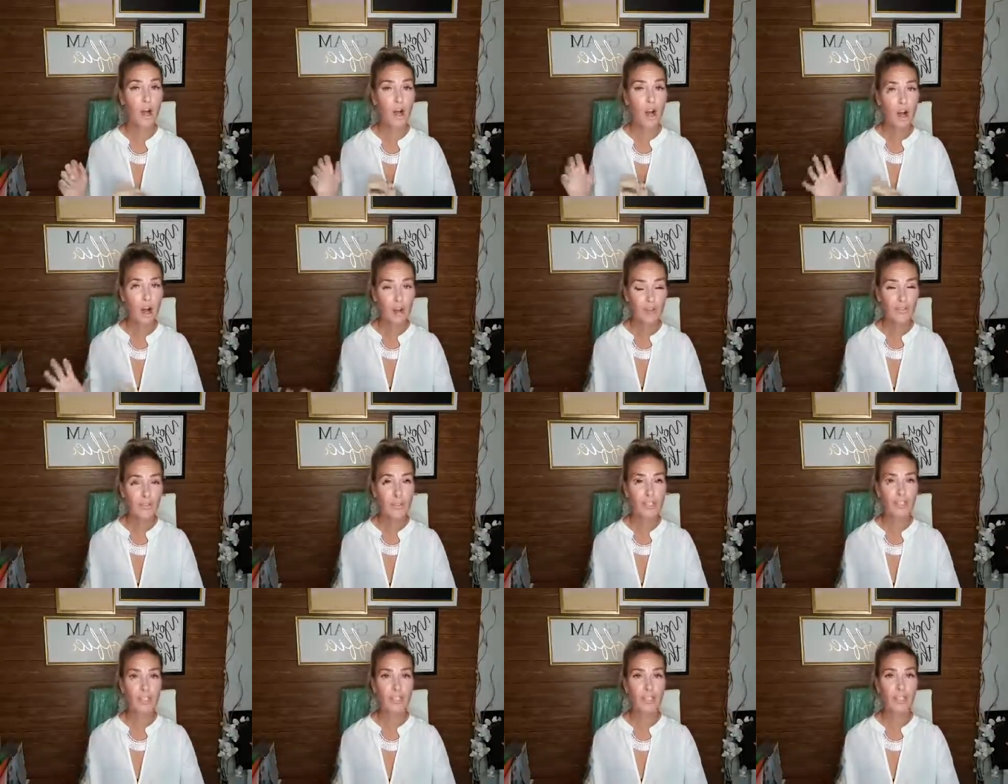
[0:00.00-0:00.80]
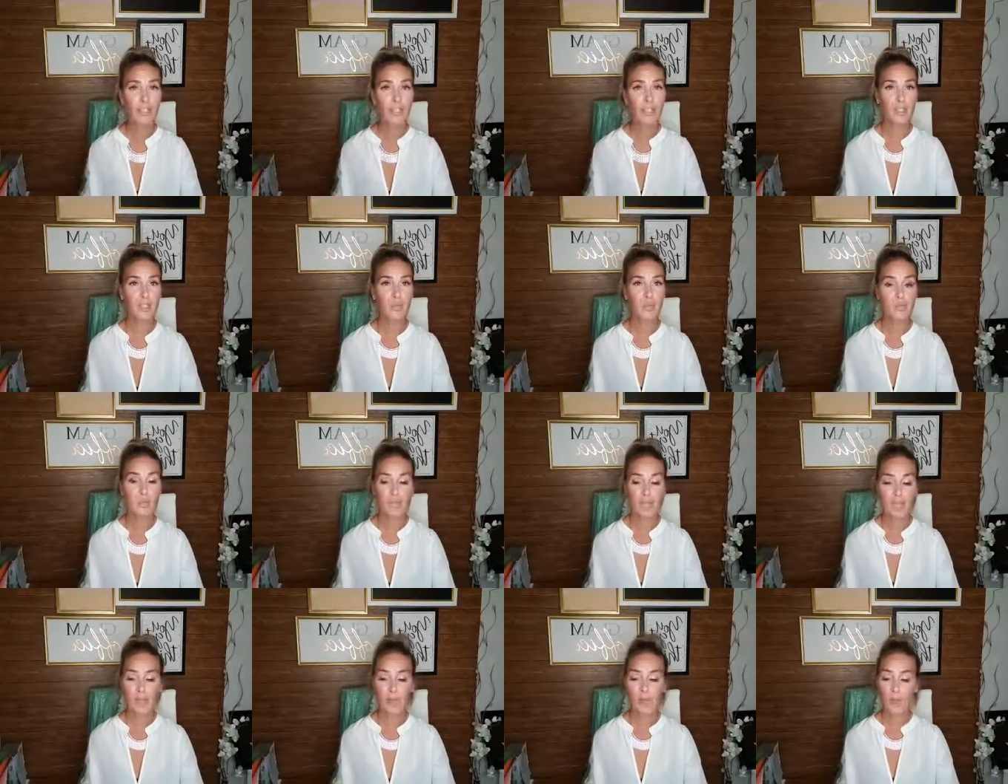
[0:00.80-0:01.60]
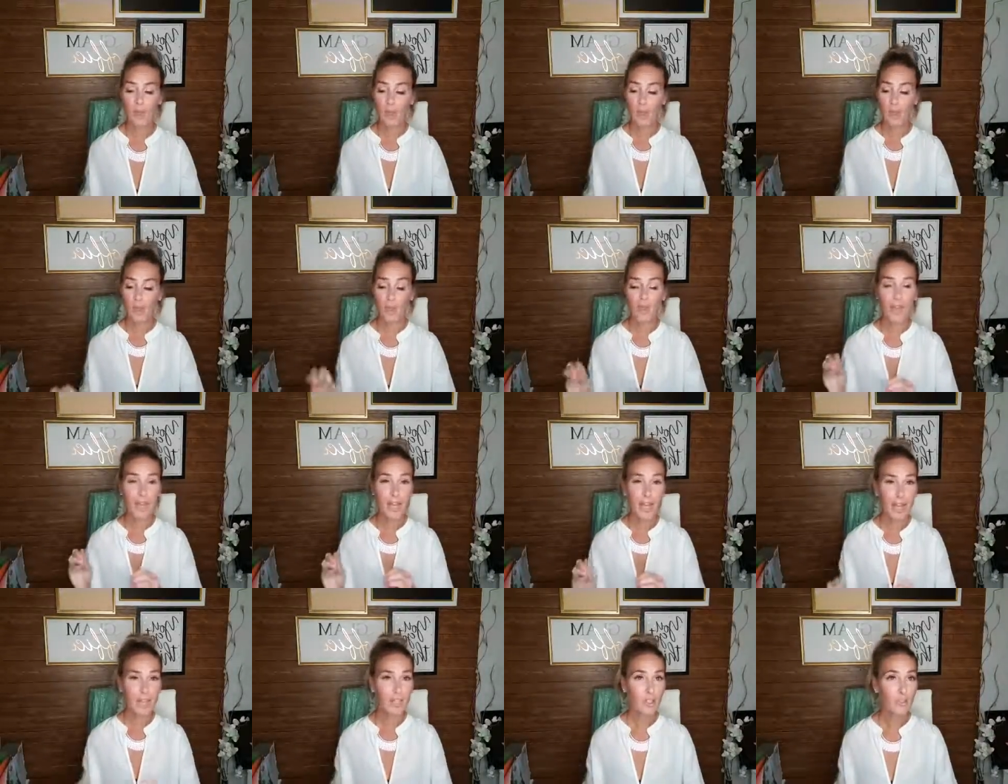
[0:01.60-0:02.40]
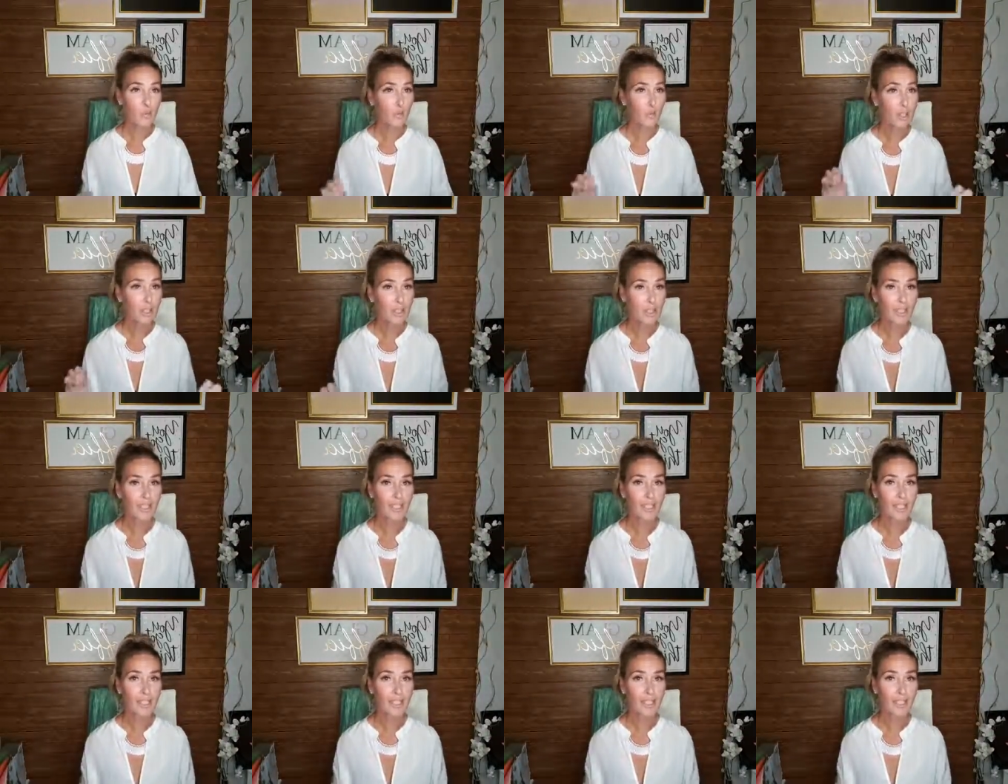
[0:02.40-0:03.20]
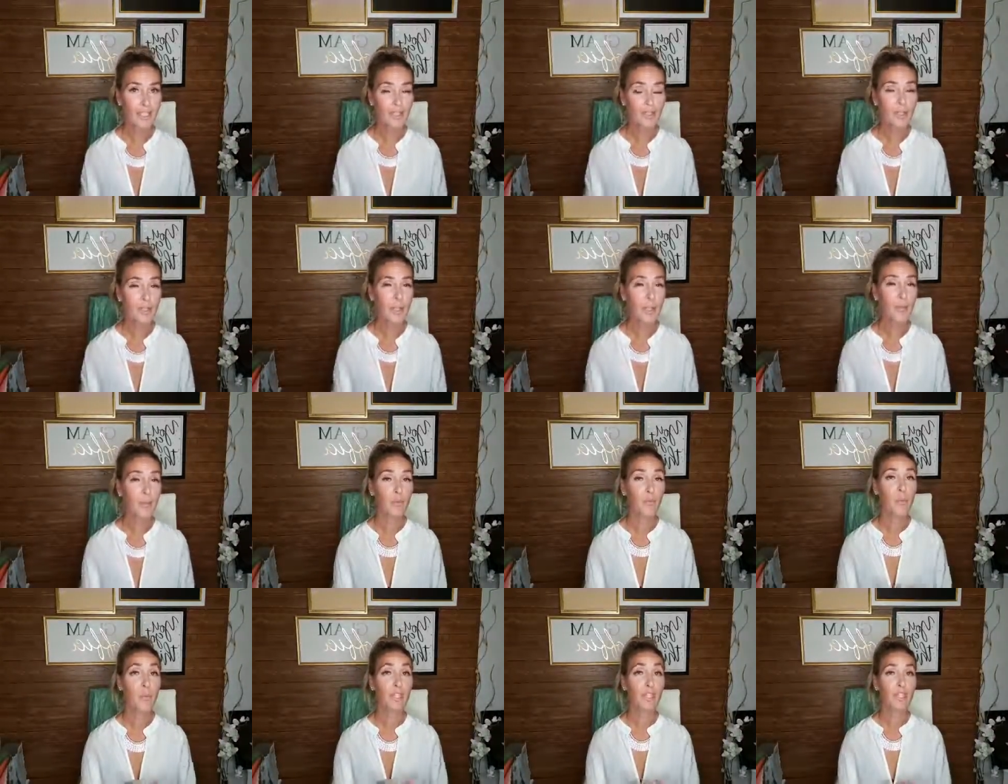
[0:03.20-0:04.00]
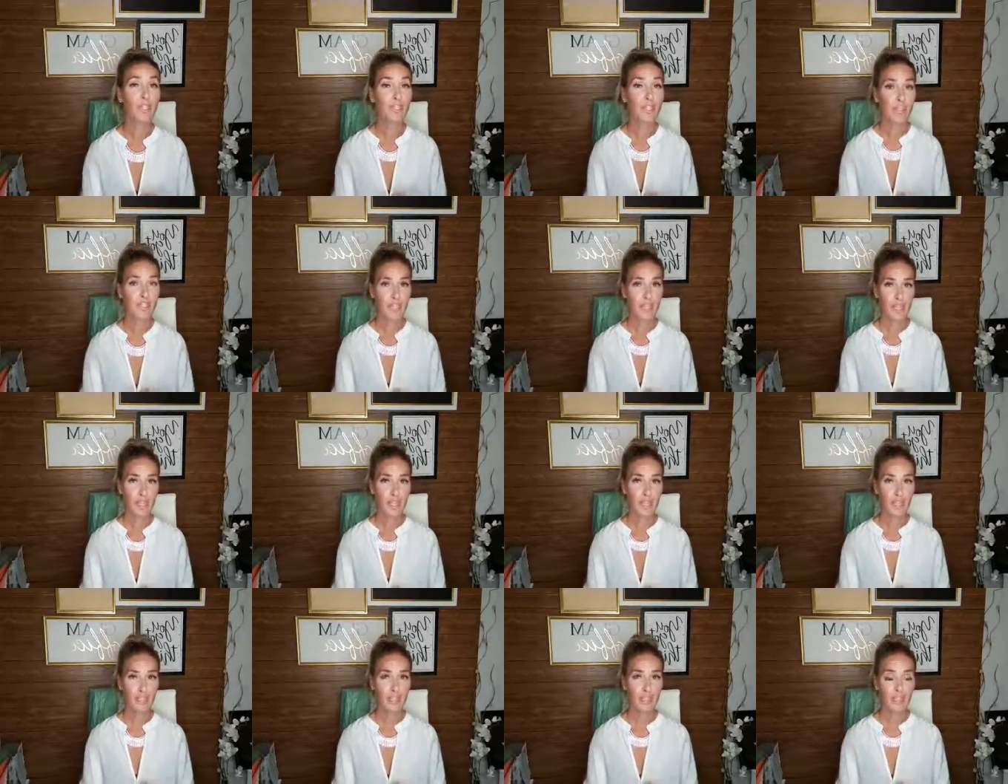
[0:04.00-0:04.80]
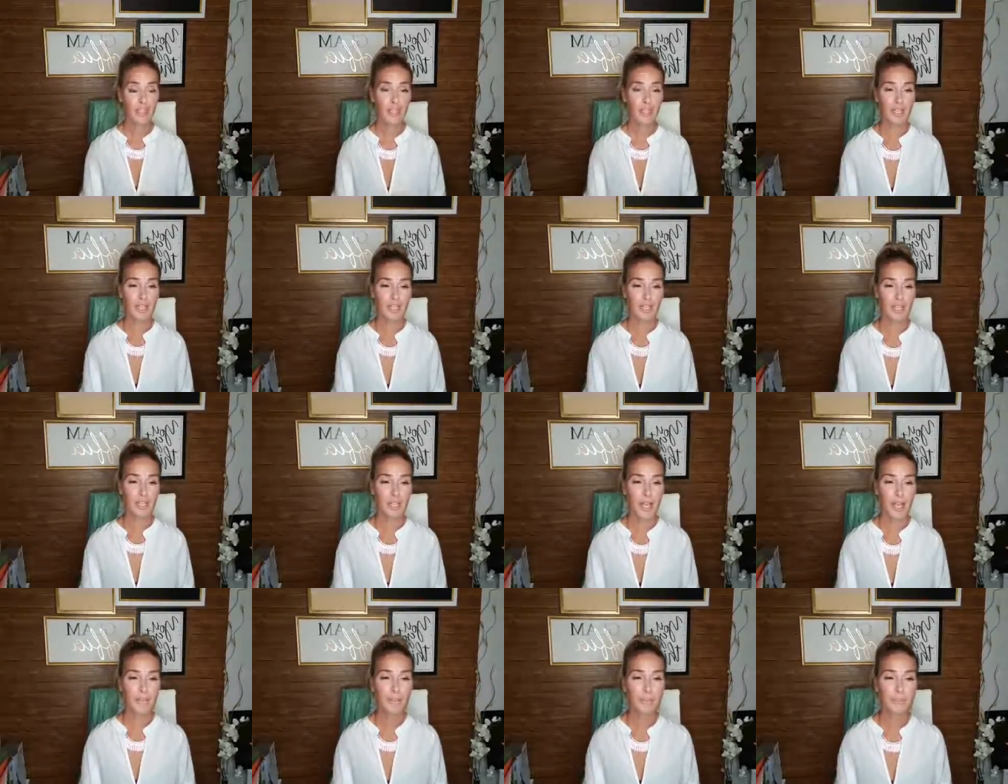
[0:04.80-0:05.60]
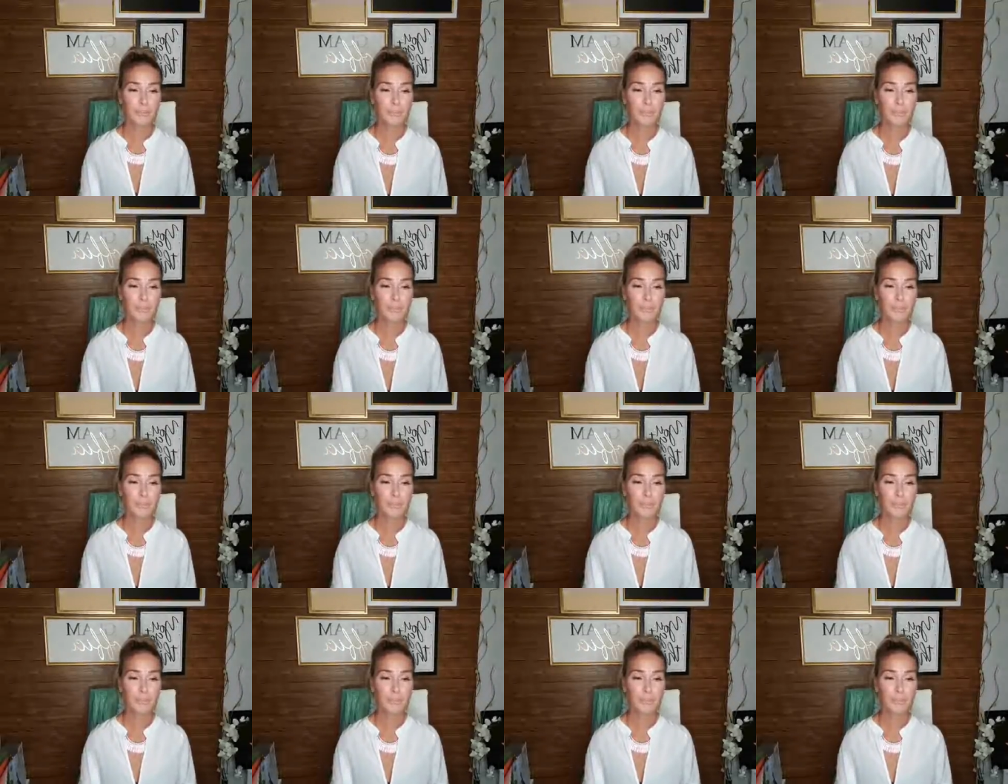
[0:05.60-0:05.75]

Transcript: obviously in this bootcamp, but that is really leading into it, and I'm really excited to get into that.